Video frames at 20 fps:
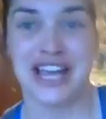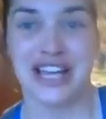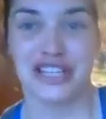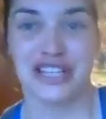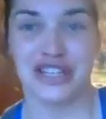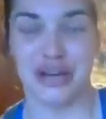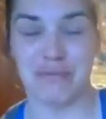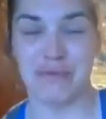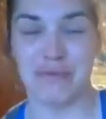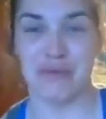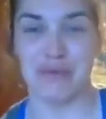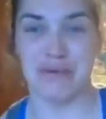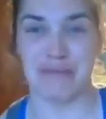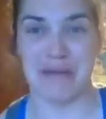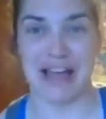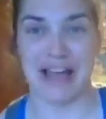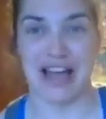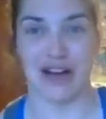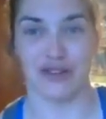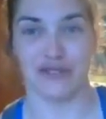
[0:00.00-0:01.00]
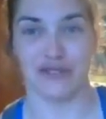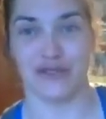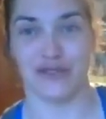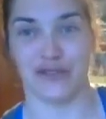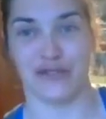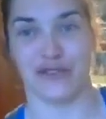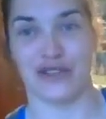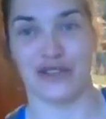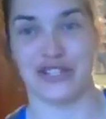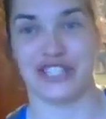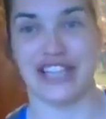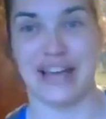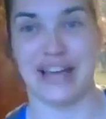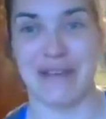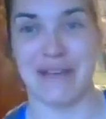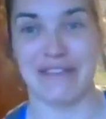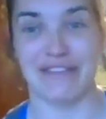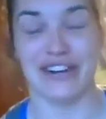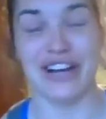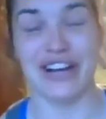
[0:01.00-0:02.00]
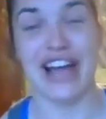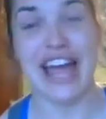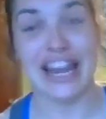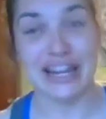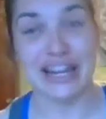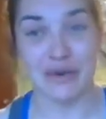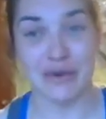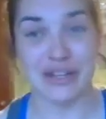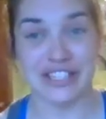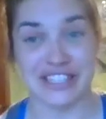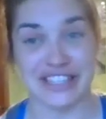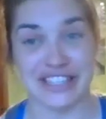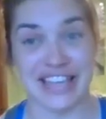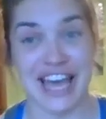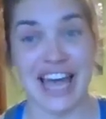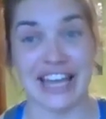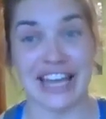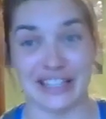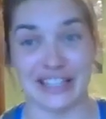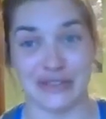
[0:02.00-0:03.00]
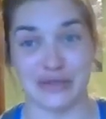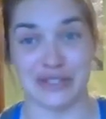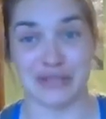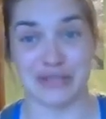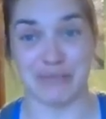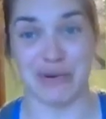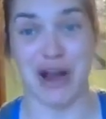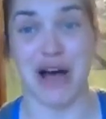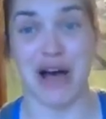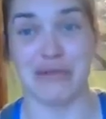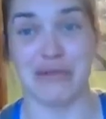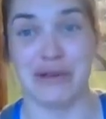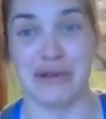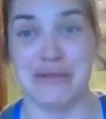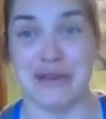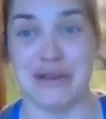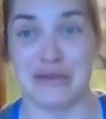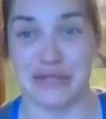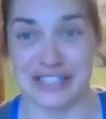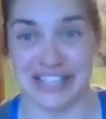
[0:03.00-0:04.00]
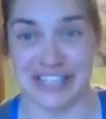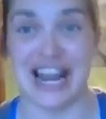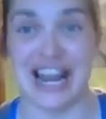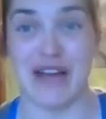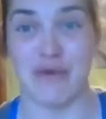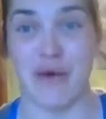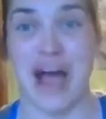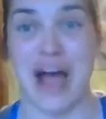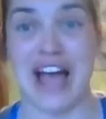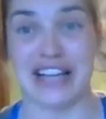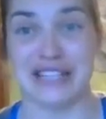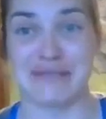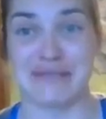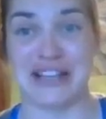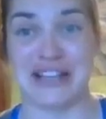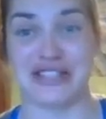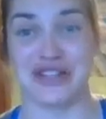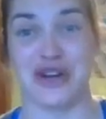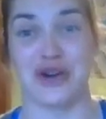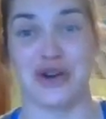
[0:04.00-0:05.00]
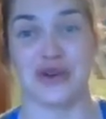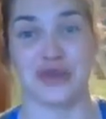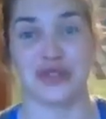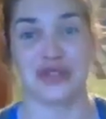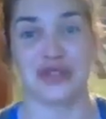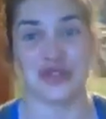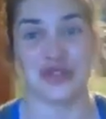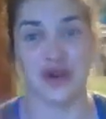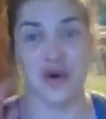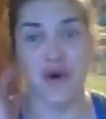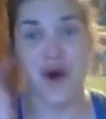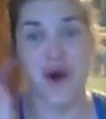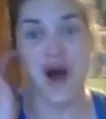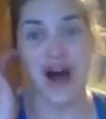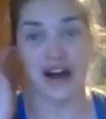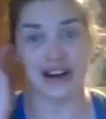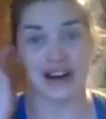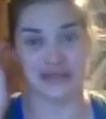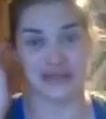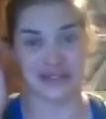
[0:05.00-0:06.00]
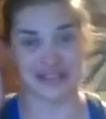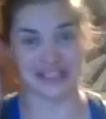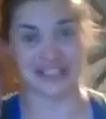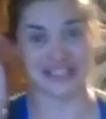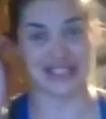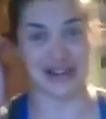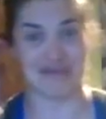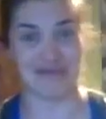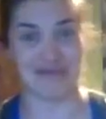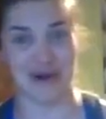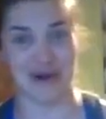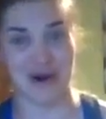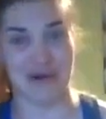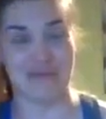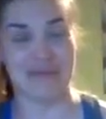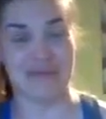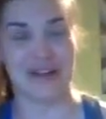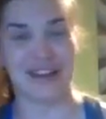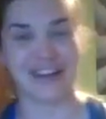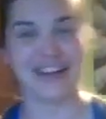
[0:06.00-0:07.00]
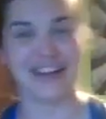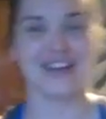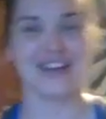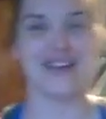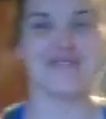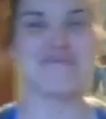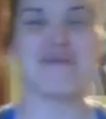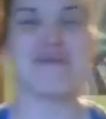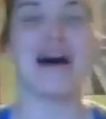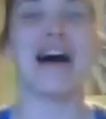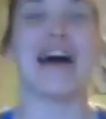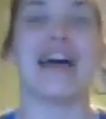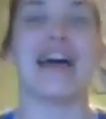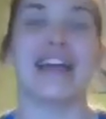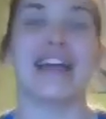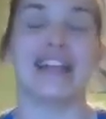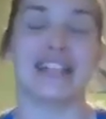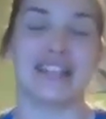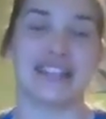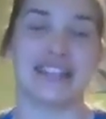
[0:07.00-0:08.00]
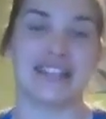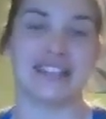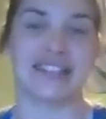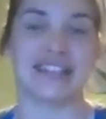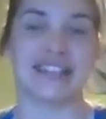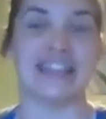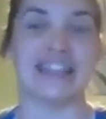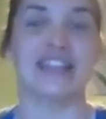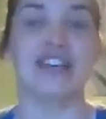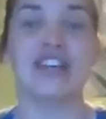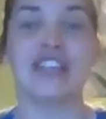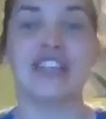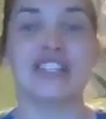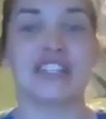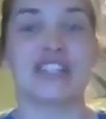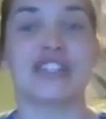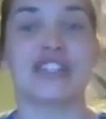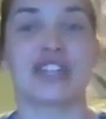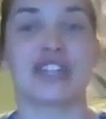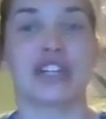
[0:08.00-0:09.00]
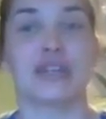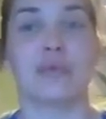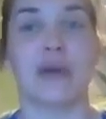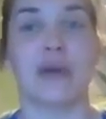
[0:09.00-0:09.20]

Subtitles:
jump rope in my house for the first time ever, and it wasn't the height that was the problem. It was that I whacked my toes so hard with the jump rope. But singles are a good